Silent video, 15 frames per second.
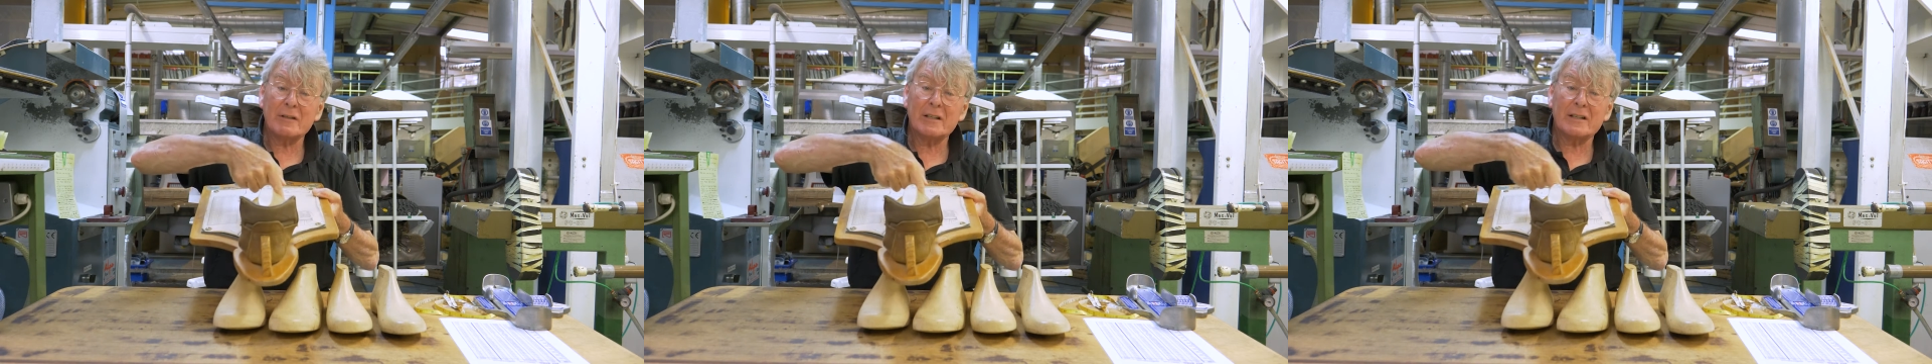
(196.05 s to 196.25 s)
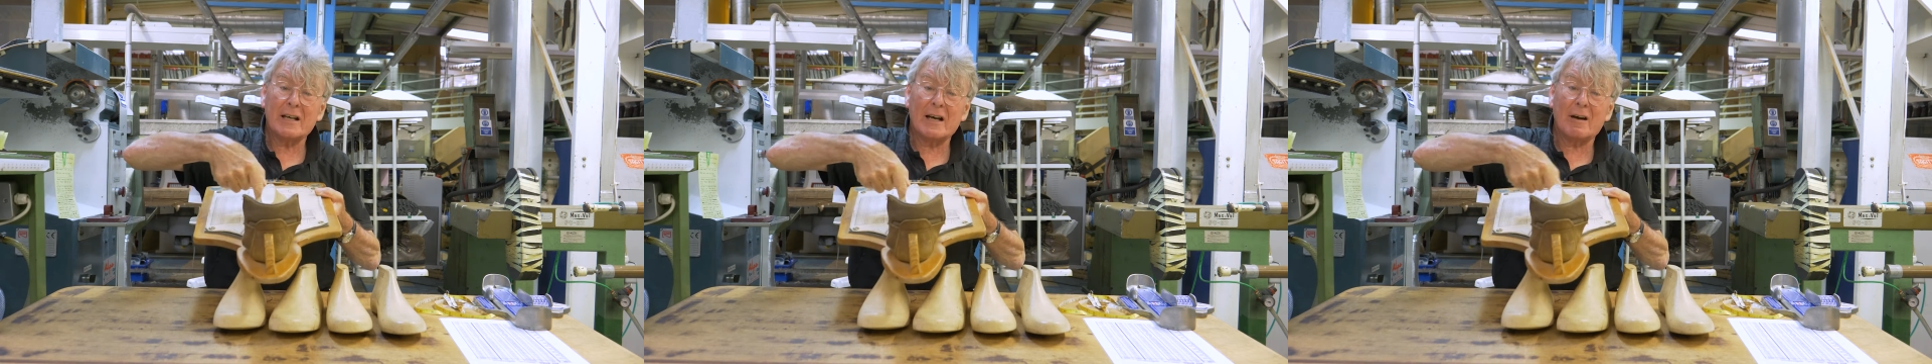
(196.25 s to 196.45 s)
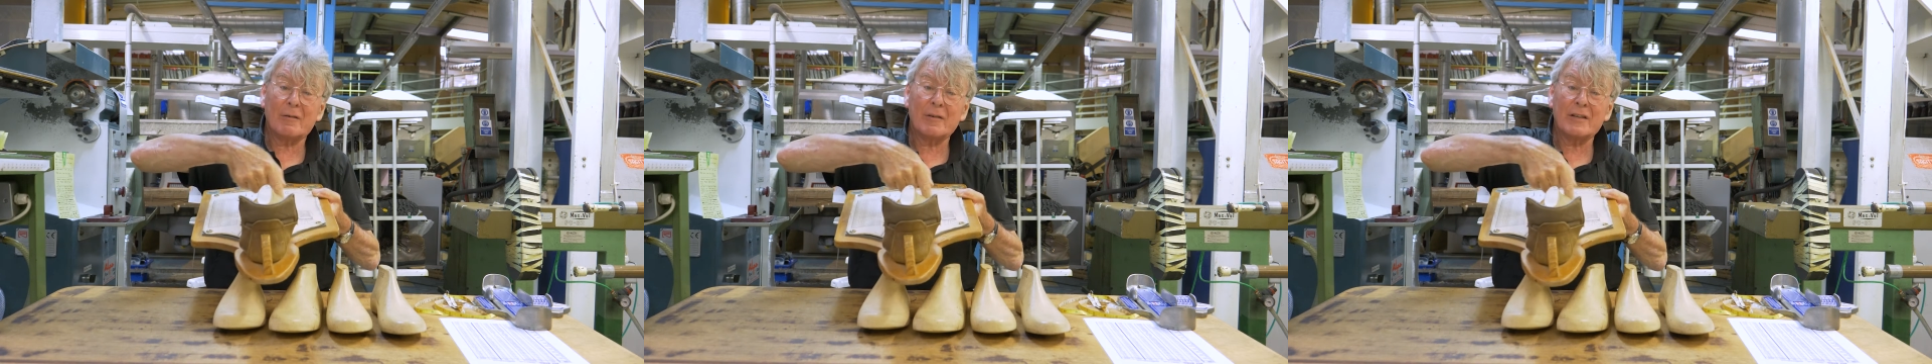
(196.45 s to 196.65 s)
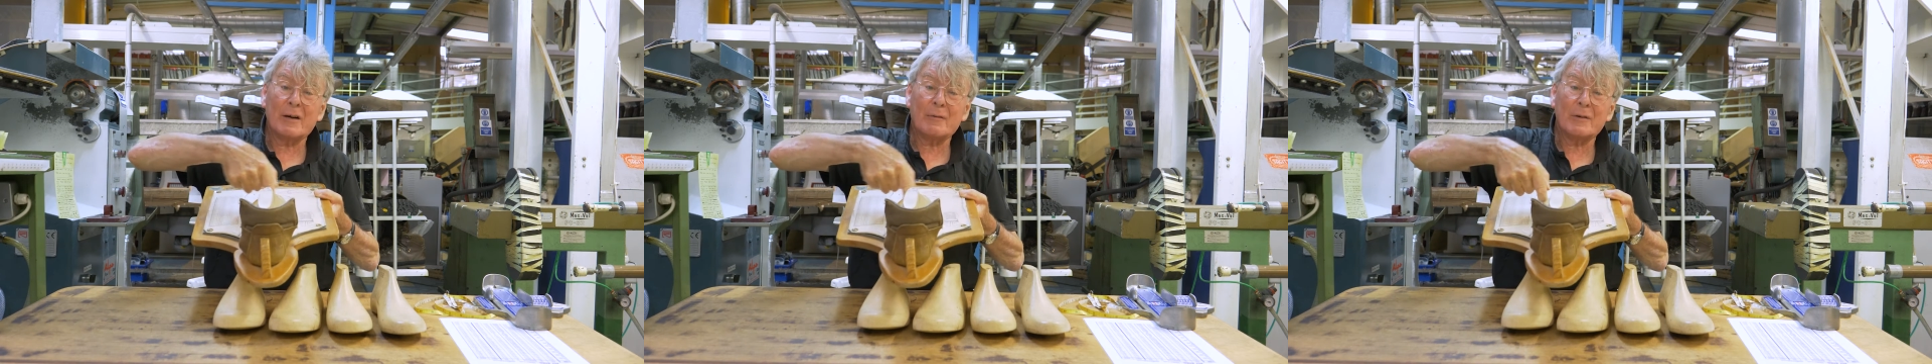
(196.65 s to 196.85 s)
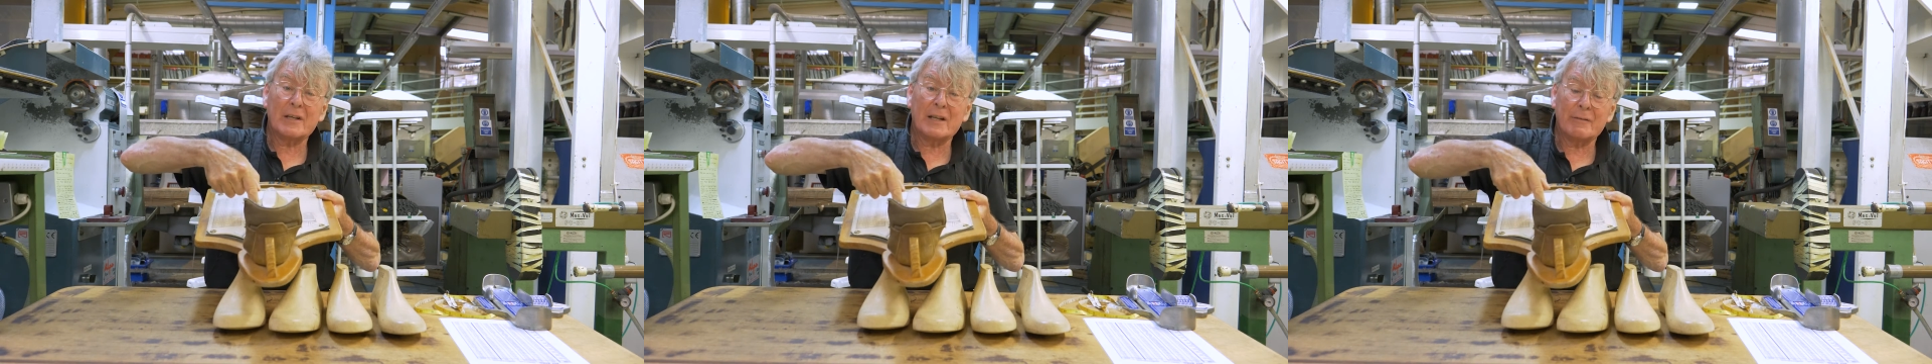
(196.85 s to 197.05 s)
it down, and
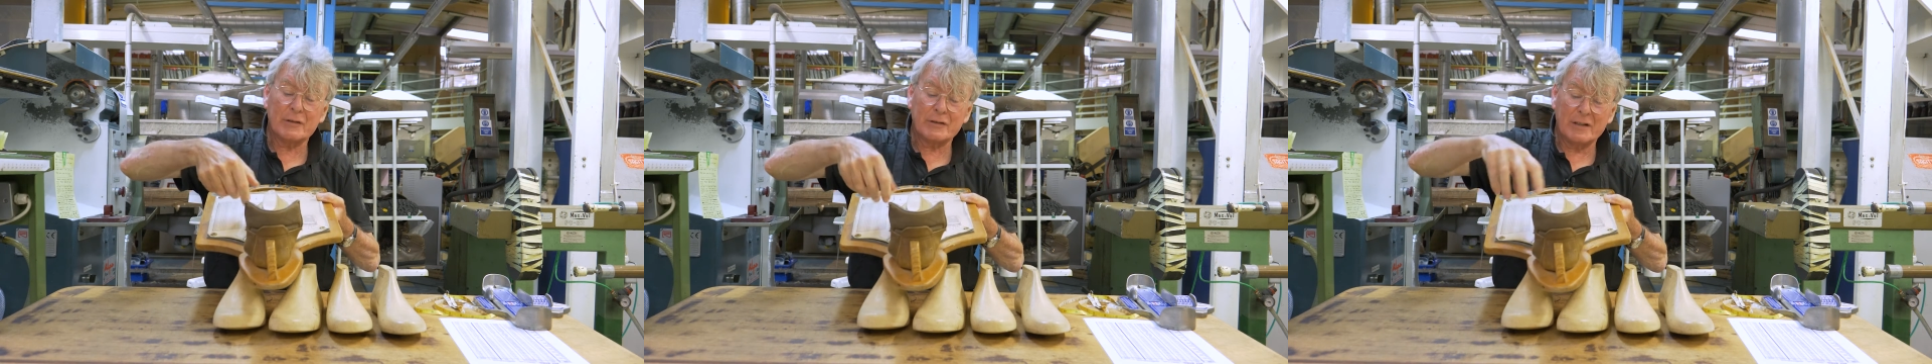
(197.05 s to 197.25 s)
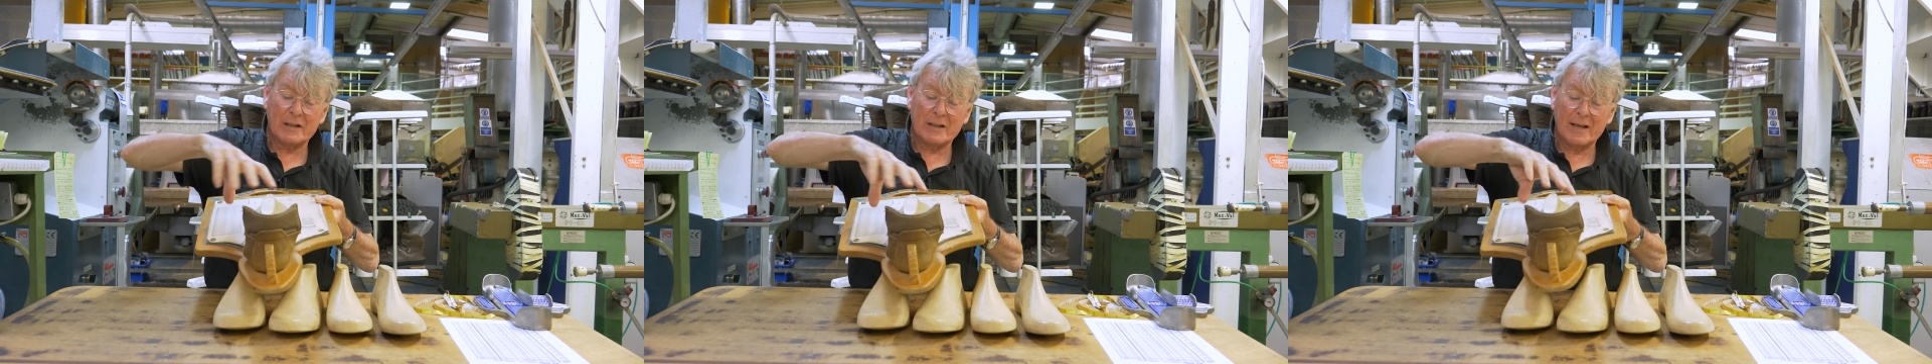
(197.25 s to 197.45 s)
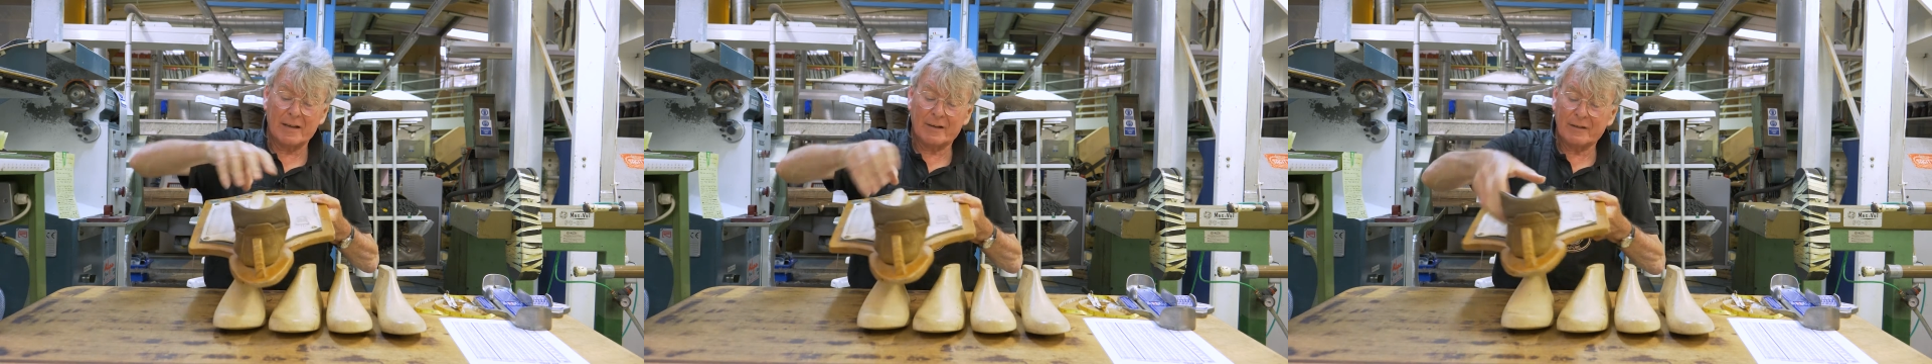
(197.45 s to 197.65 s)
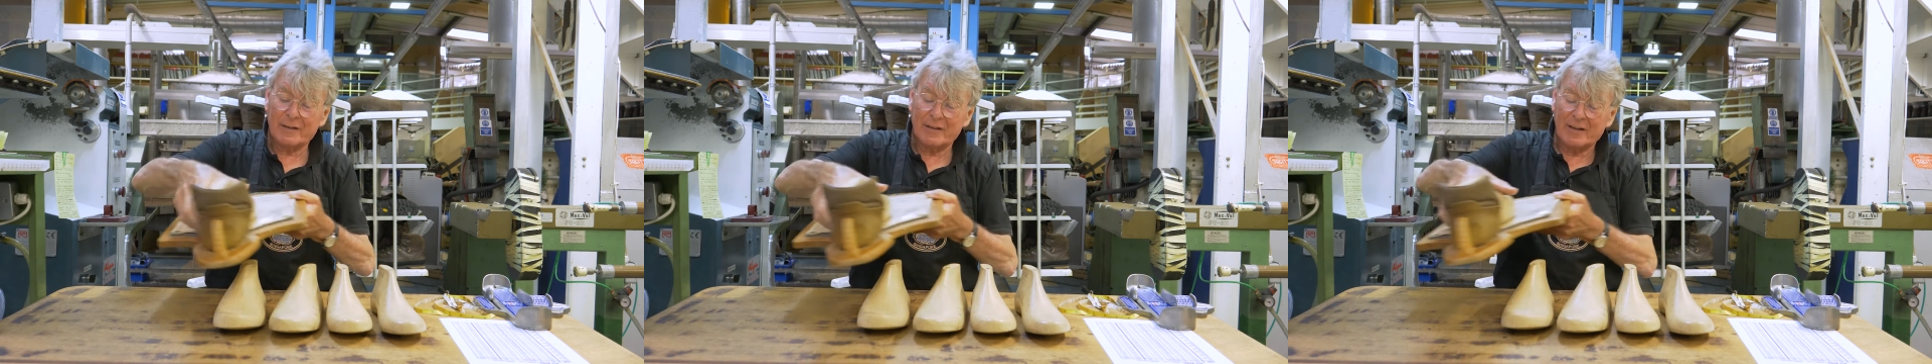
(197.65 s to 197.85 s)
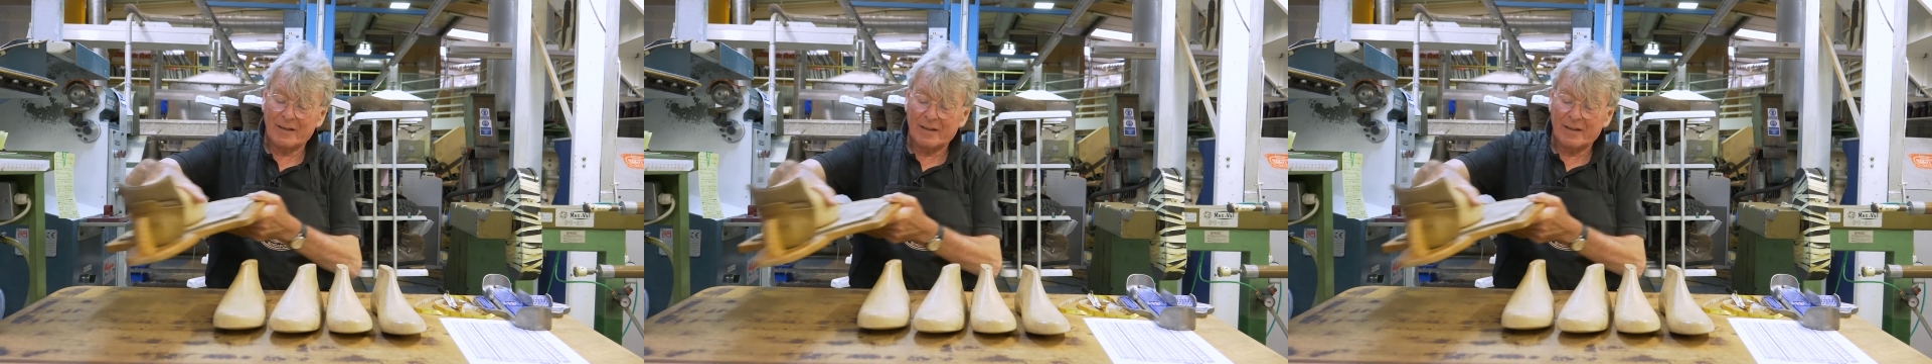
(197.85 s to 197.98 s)
that would give us the length,